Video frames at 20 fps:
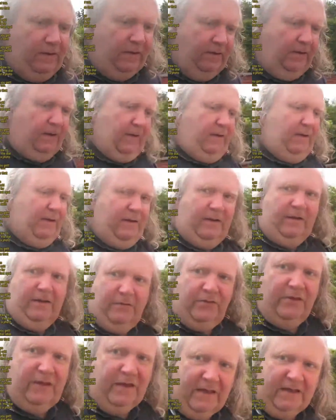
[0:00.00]
And I
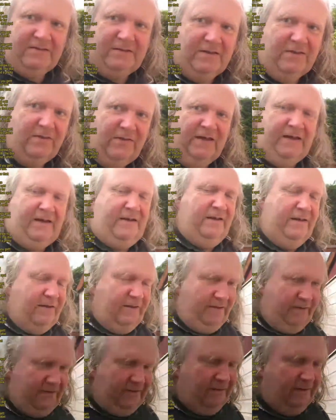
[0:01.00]
think it's in that.
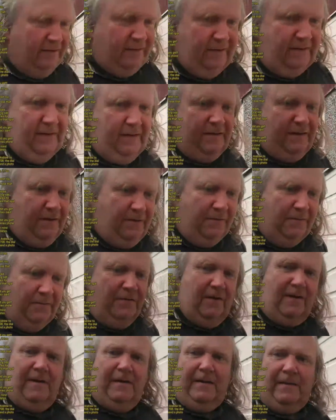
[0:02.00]

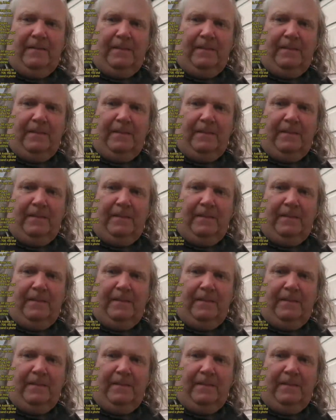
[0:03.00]
Right.